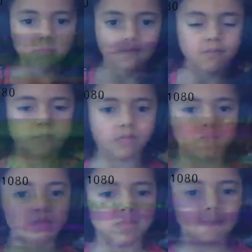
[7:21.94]
do you guys think
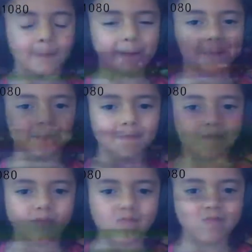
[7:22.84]
of this microphone?
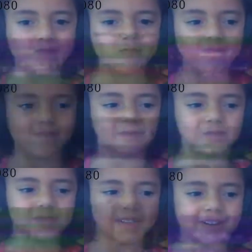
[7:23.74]

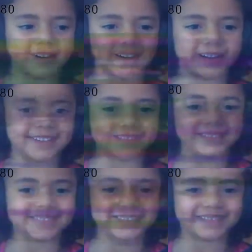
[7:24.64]
Good.
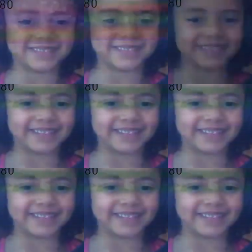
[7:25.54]
You like it?